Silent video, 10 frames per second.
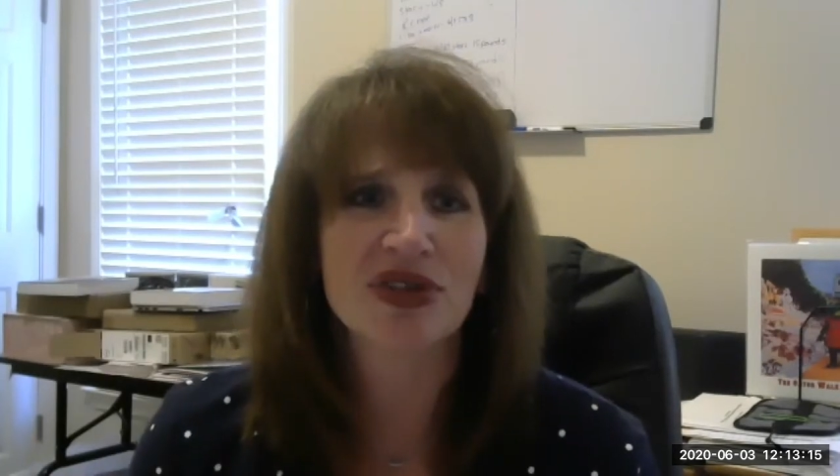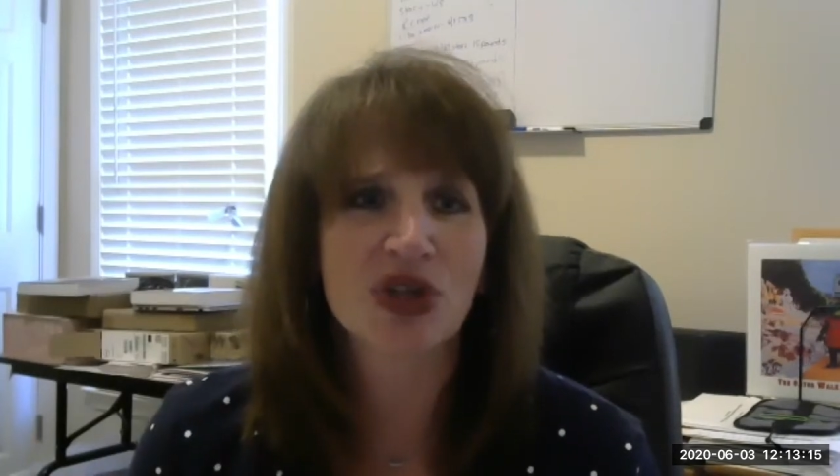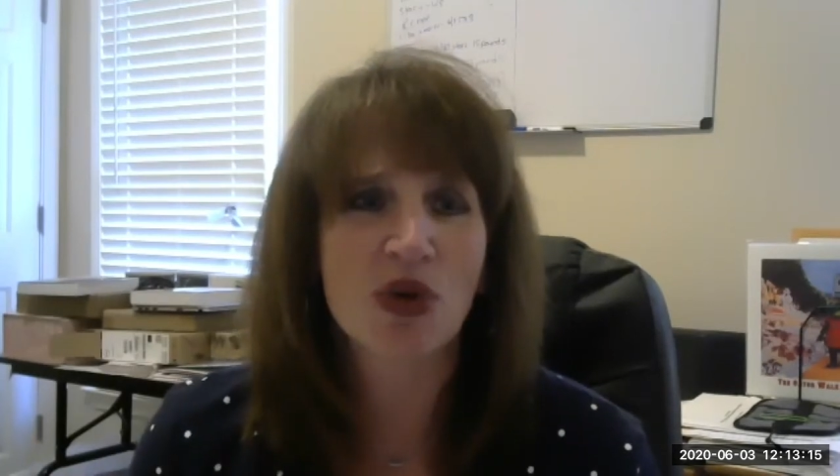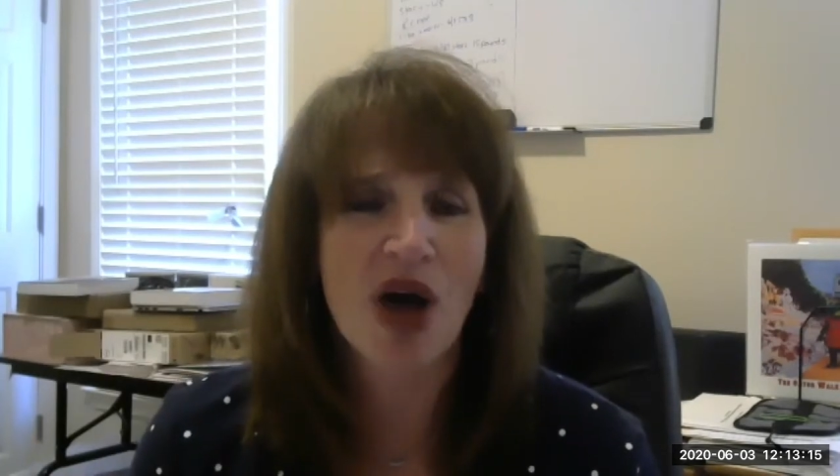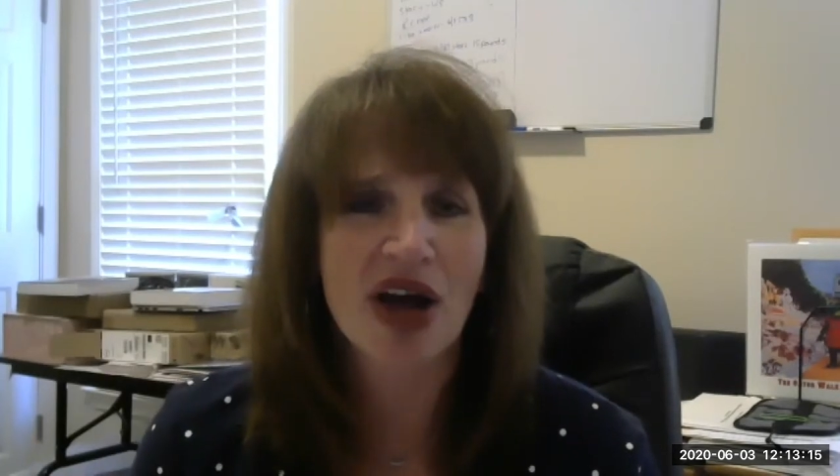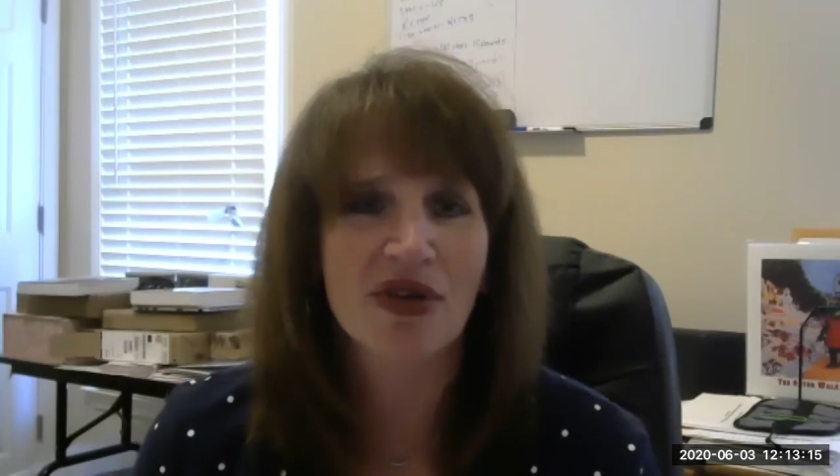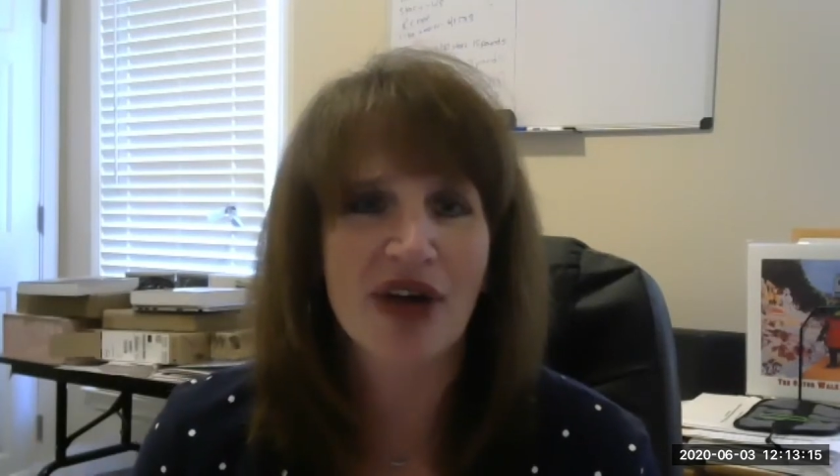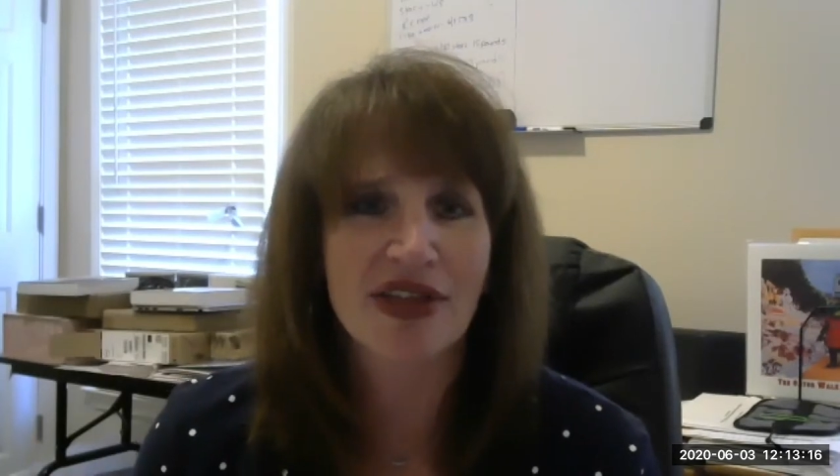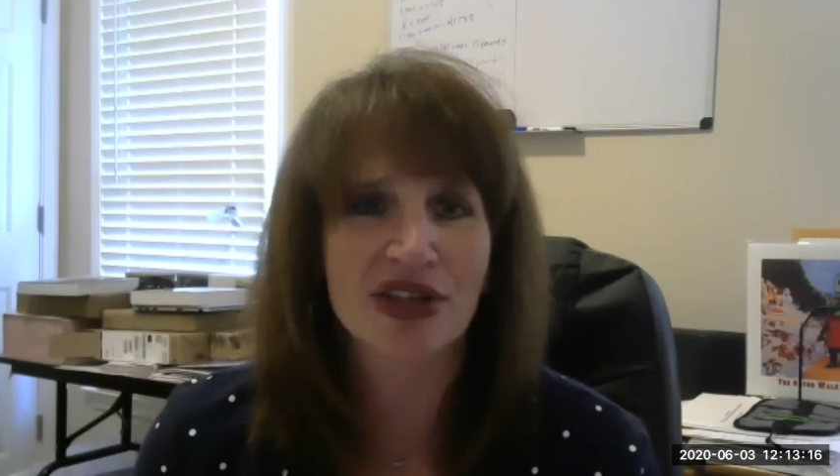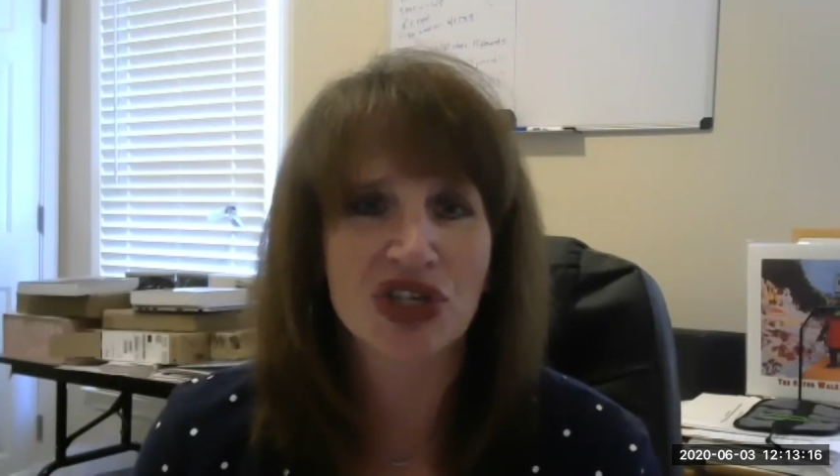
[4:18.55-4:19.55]
walk
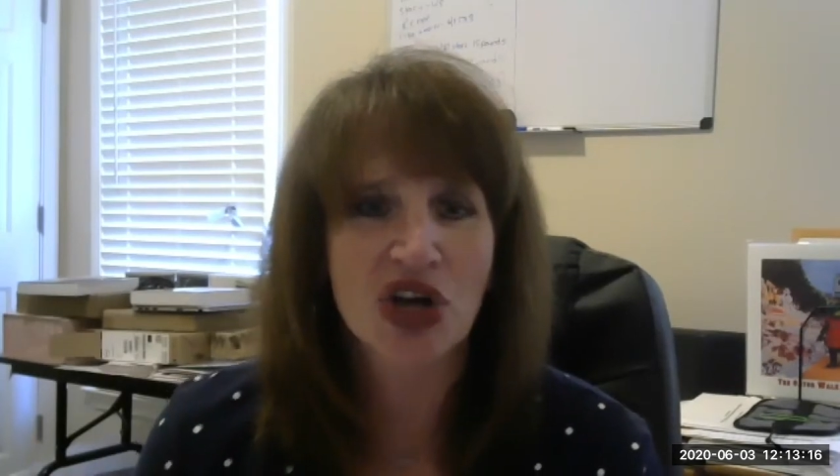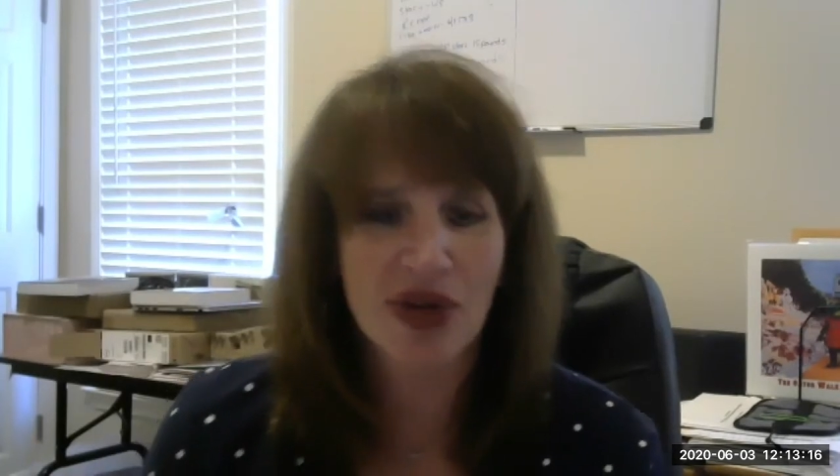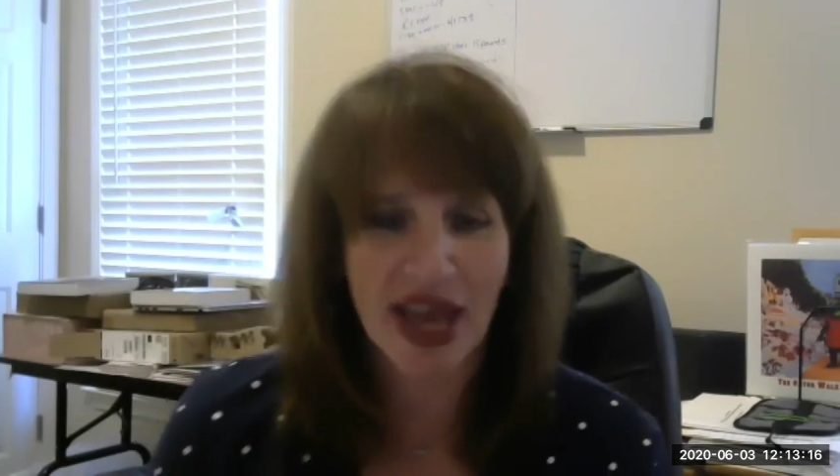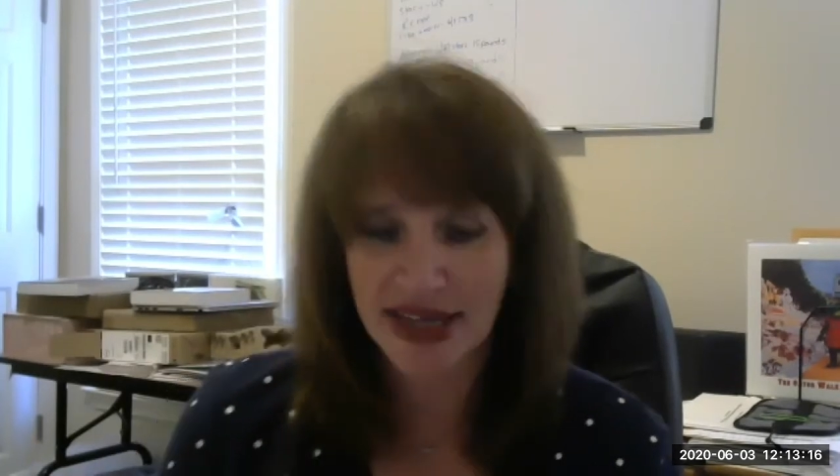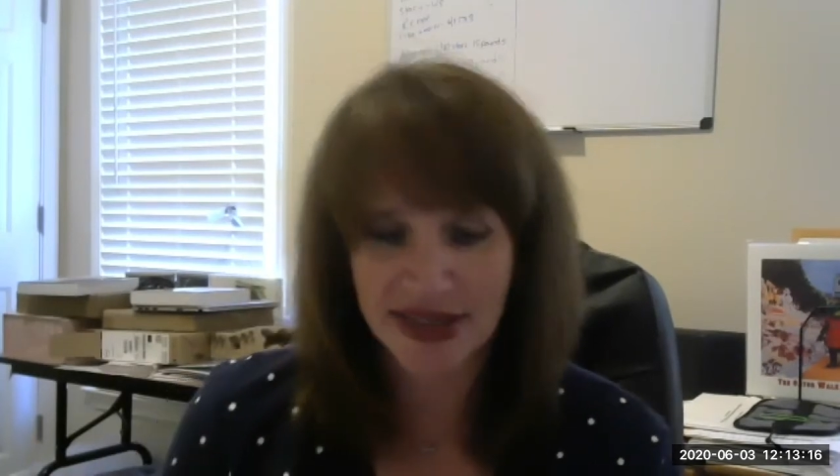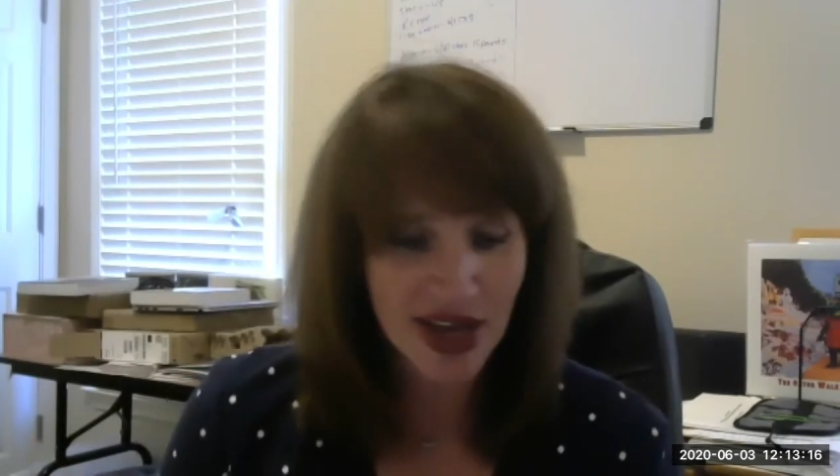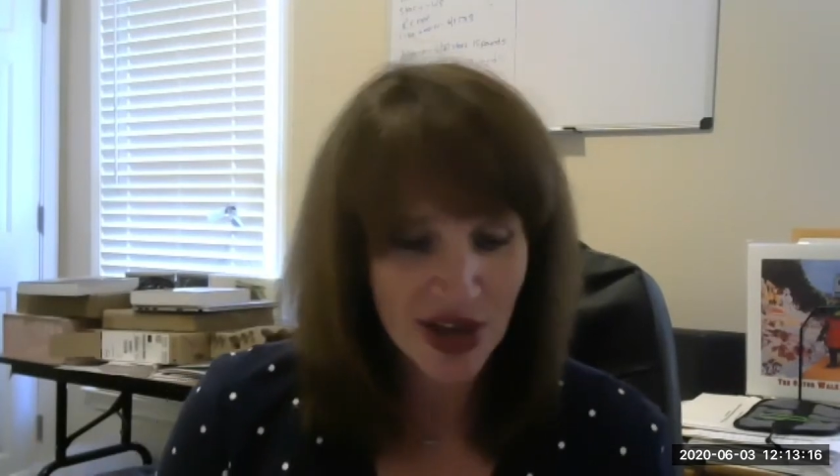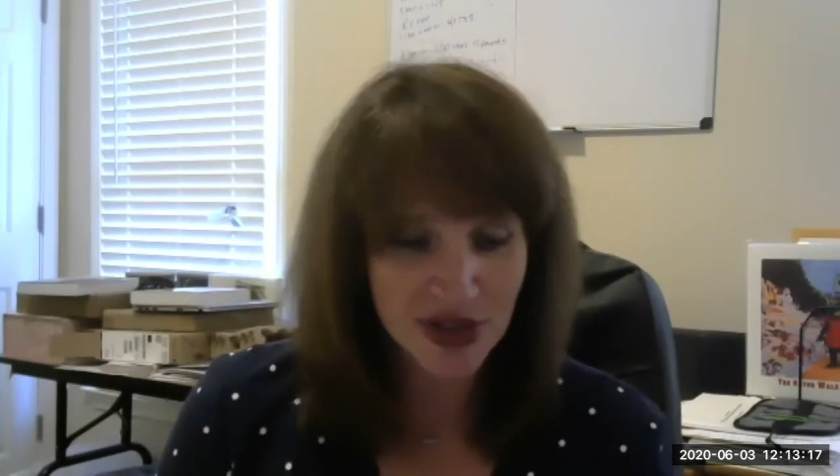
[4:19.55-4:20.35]
around the showcase.